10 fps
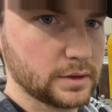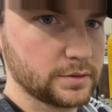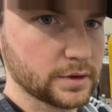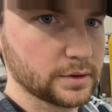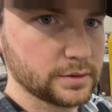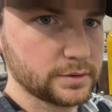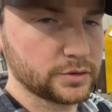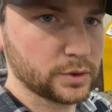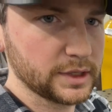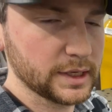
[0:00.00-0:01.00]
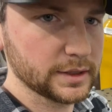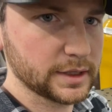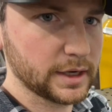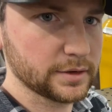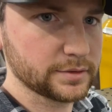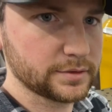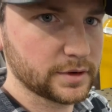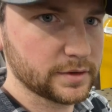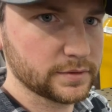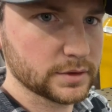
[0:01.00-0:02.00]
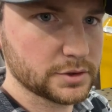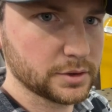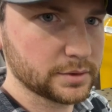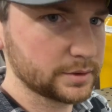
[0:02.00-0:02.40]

turned 28 thousandths off of the shoulder